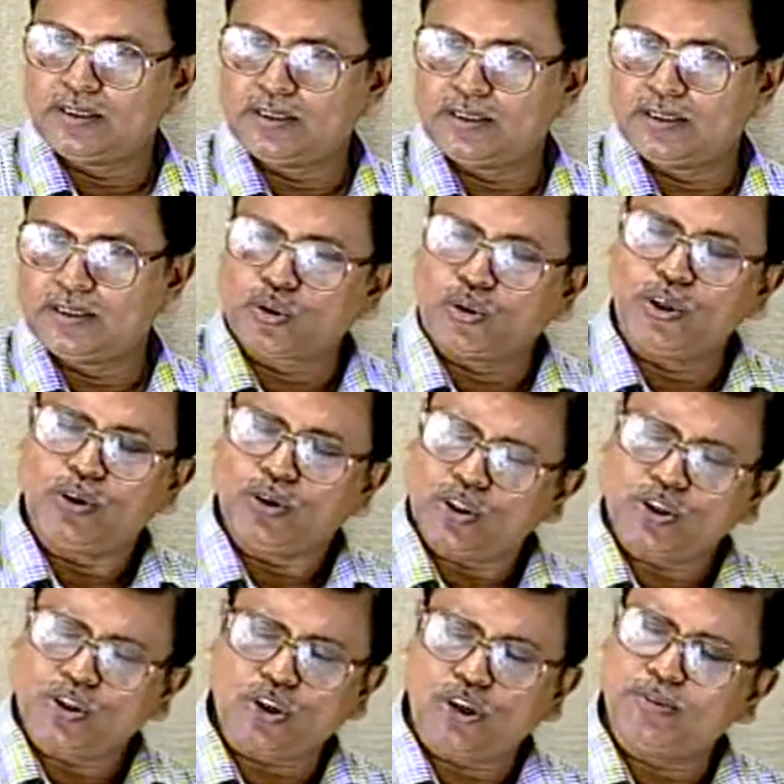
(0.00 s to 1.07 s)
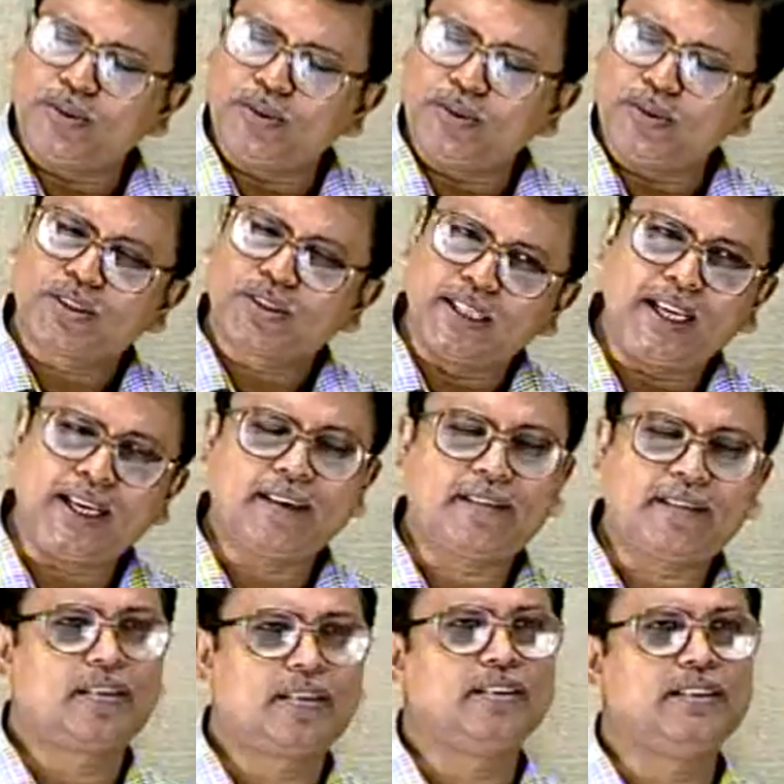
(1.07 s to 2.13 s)
so your job is to
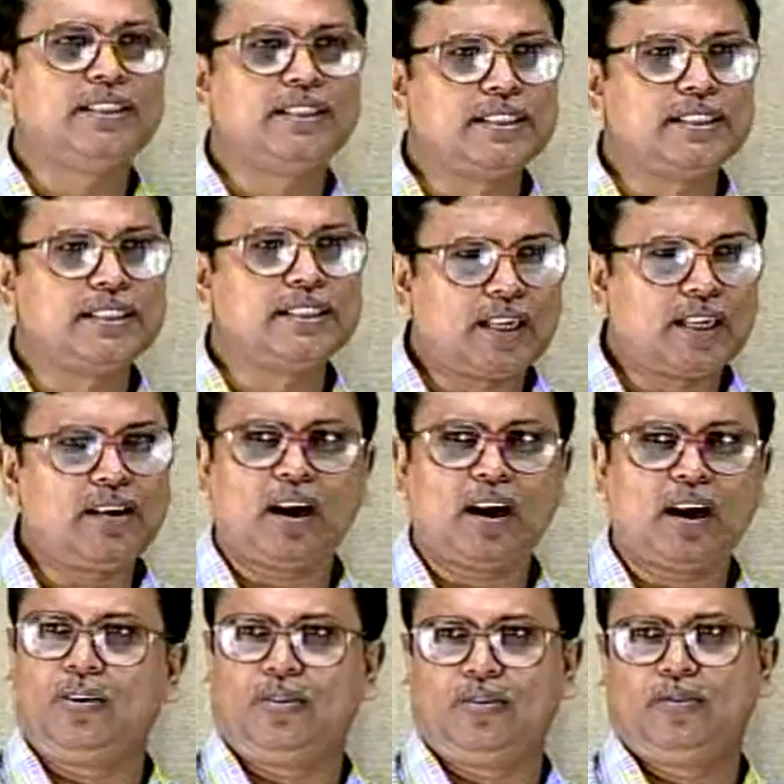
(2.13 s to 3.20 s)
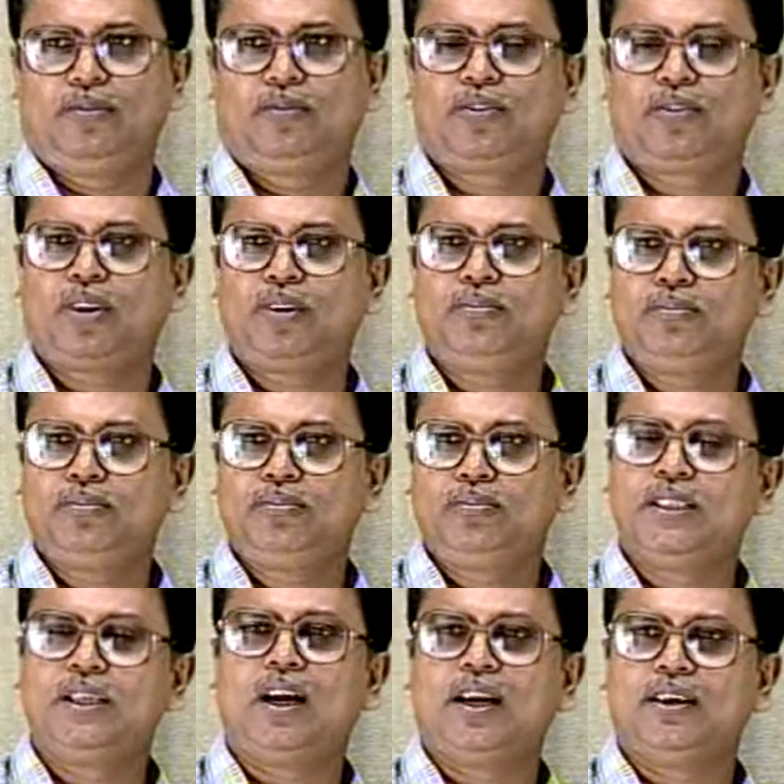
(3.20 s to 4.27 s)
select the desired ion from
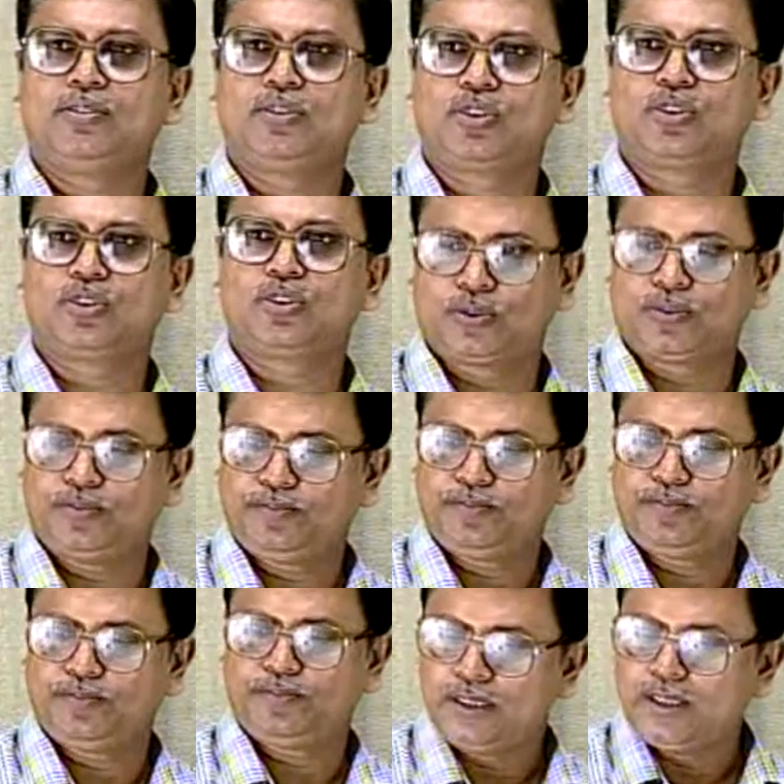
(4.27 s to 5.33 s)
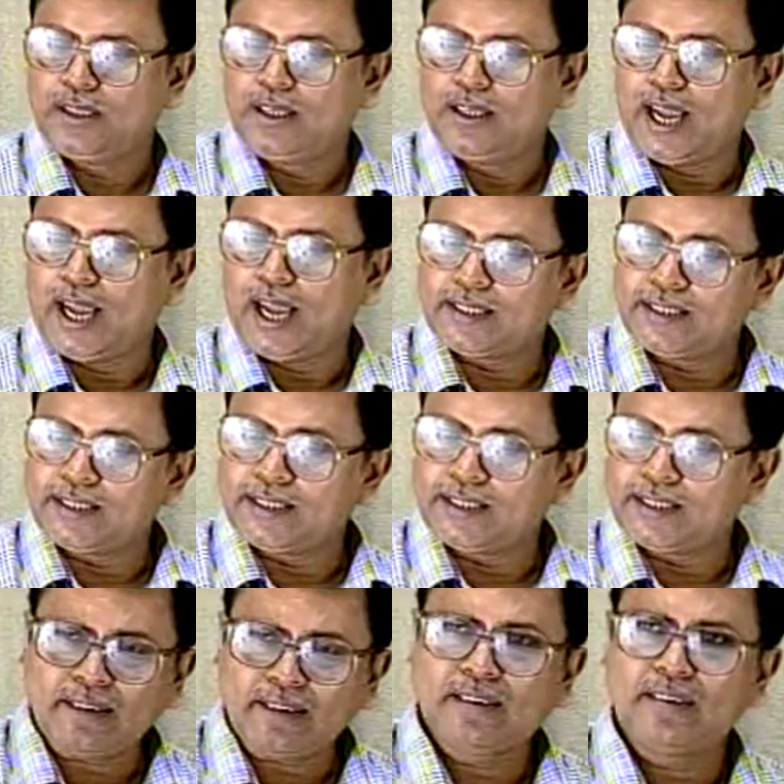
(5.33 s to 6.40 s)
the ion source and
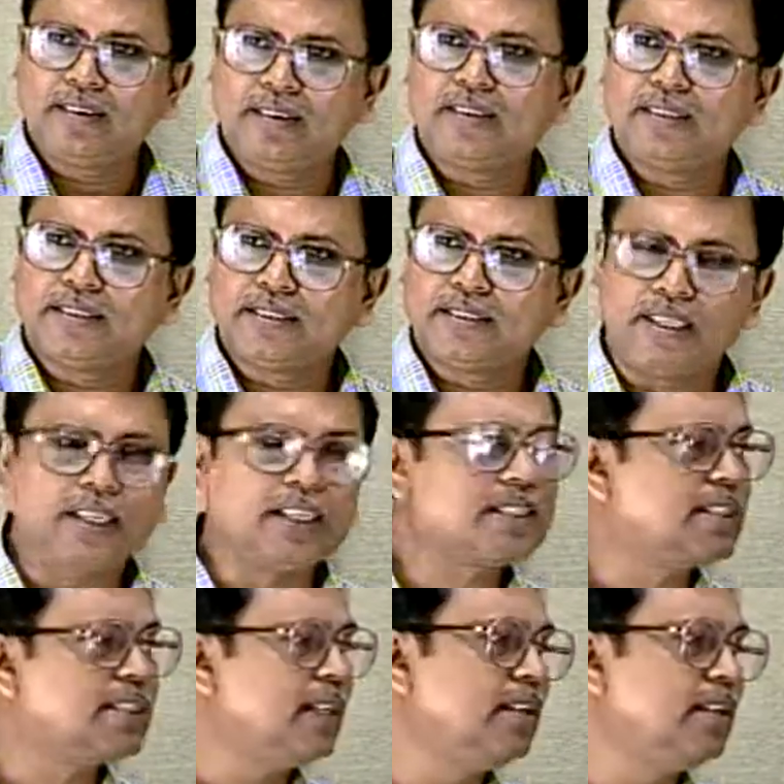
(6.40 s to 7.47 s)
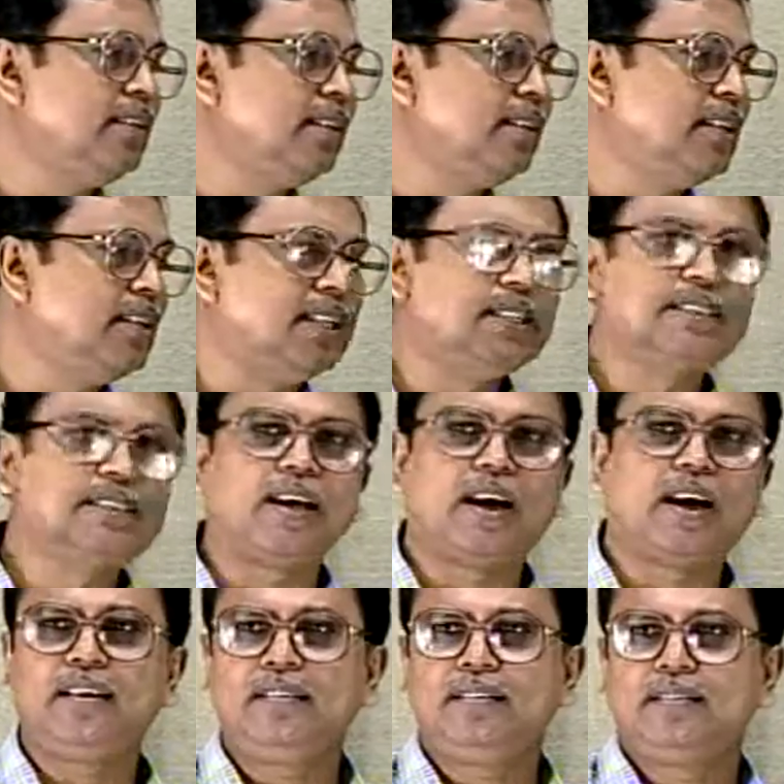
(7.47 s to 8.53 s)
that selection is
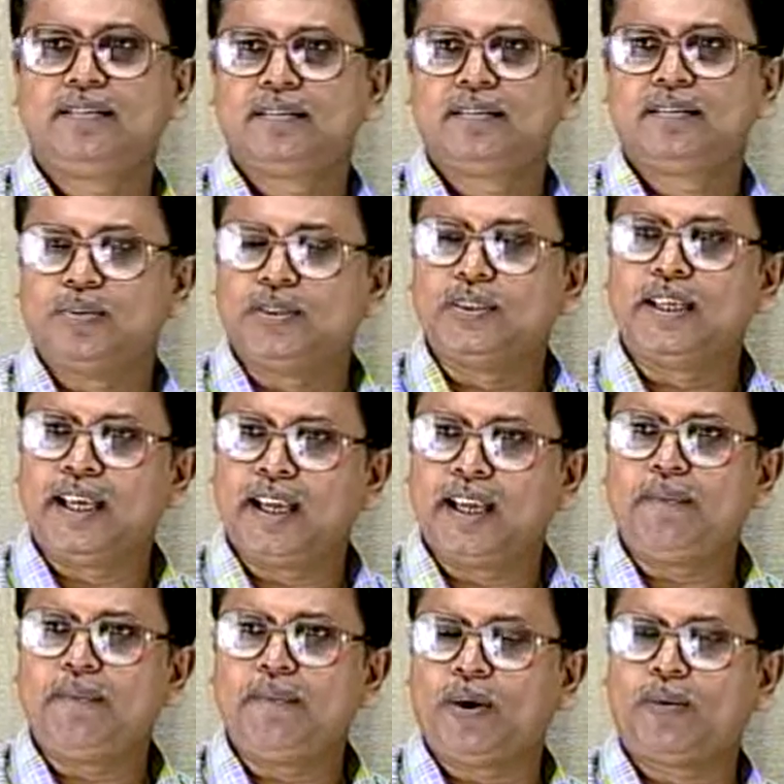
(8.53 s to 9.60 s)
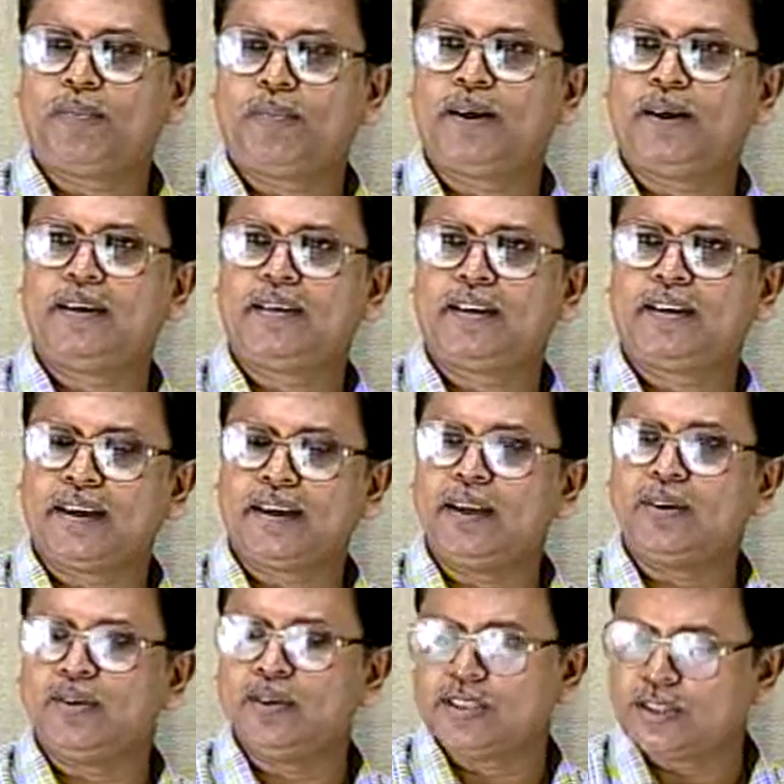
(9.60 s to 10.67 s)
done with the help of a technique
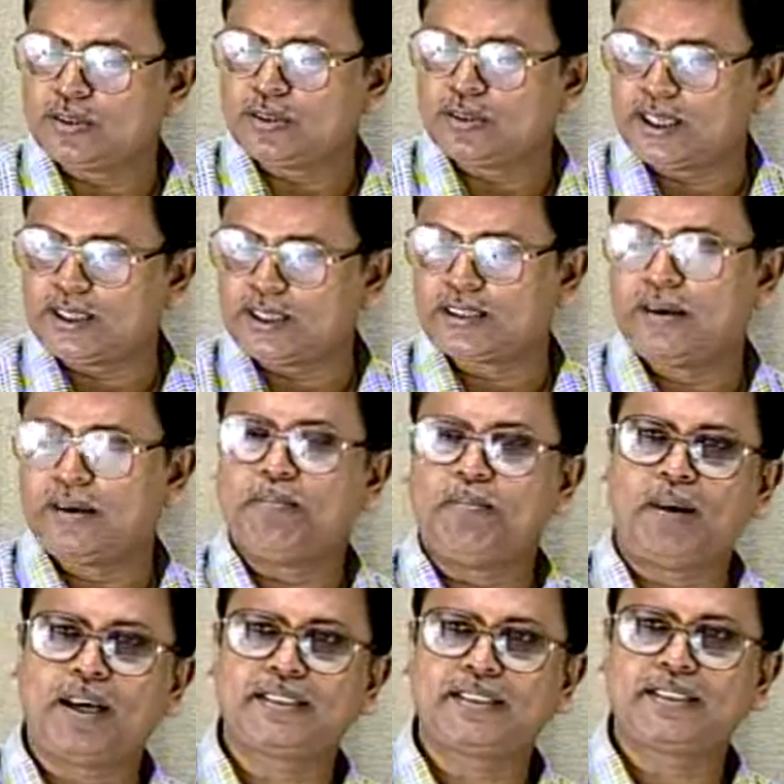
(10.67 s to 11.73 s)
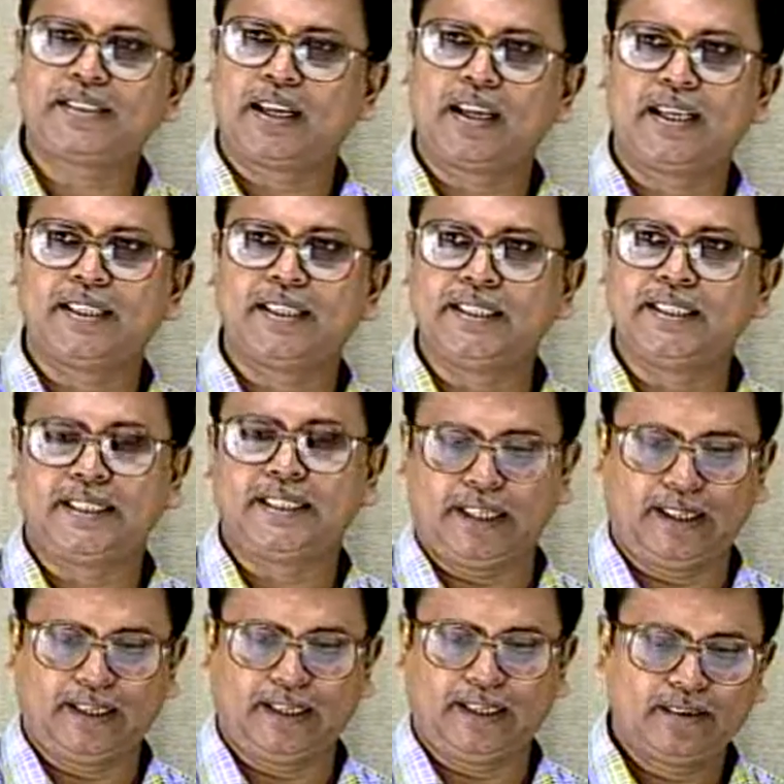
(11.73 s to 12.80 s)
which is known as mass analyzing
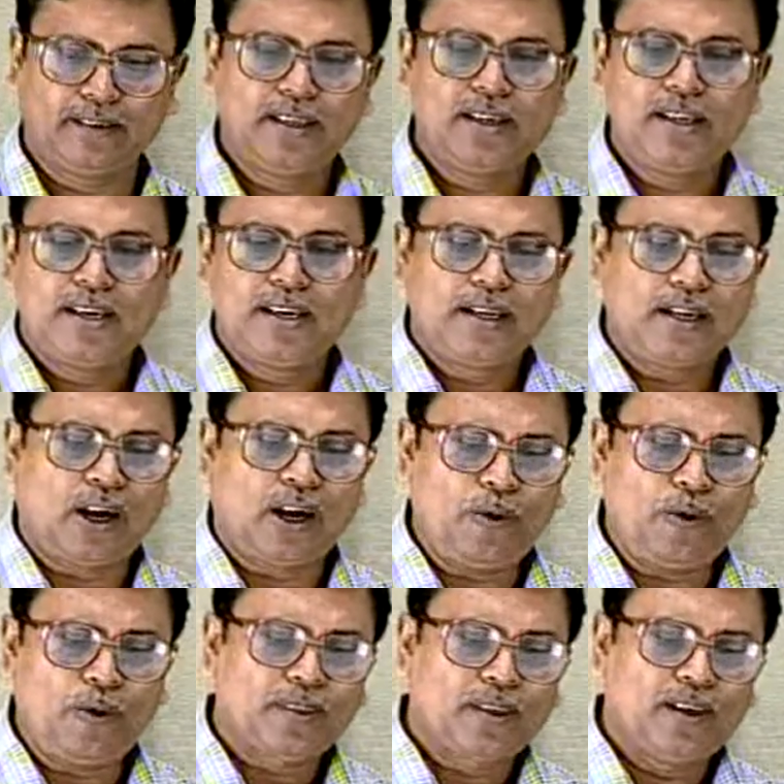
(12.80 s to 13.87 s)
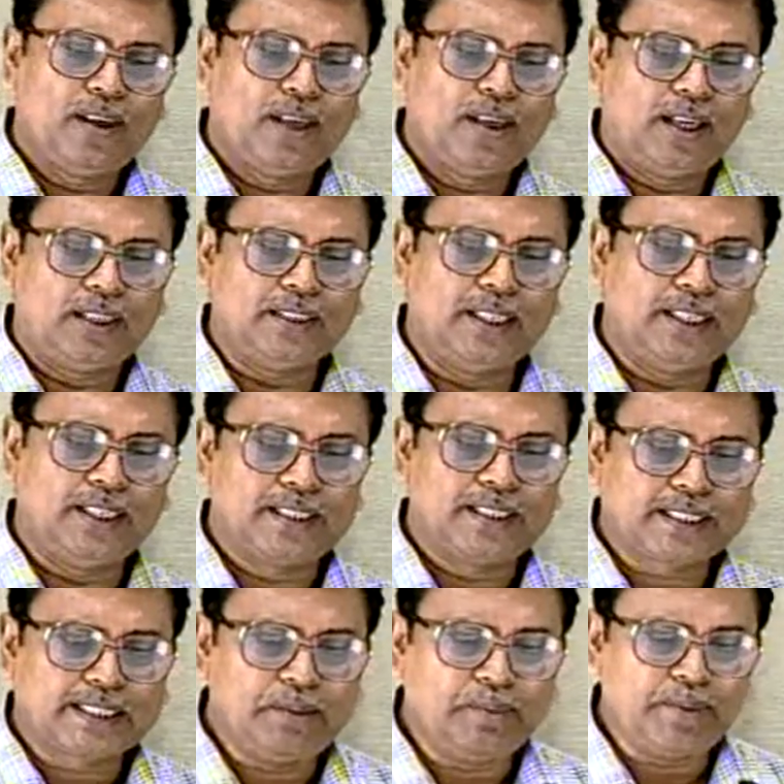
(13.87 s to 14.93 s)
technique now the
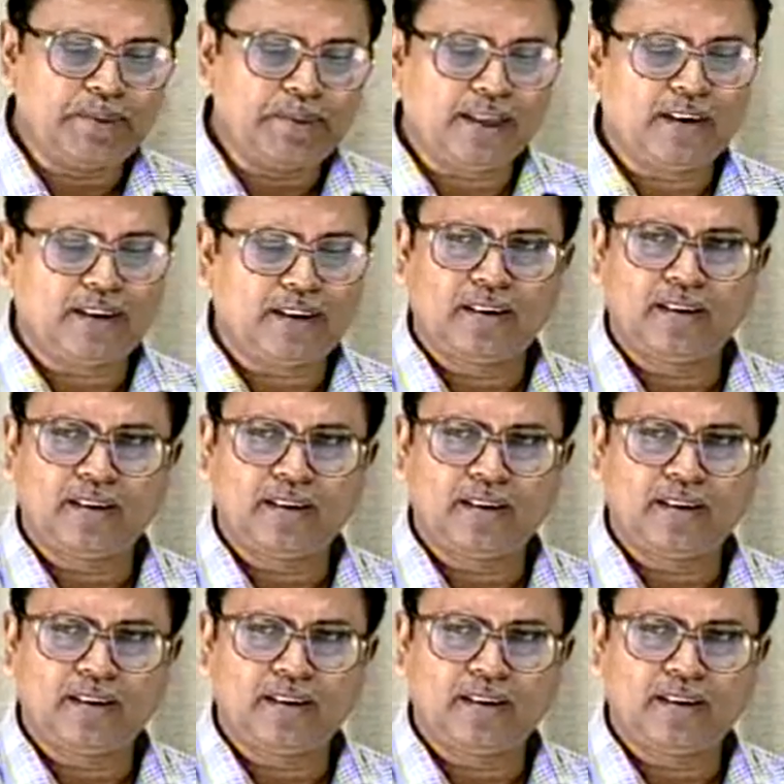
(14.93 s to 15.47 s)
schematic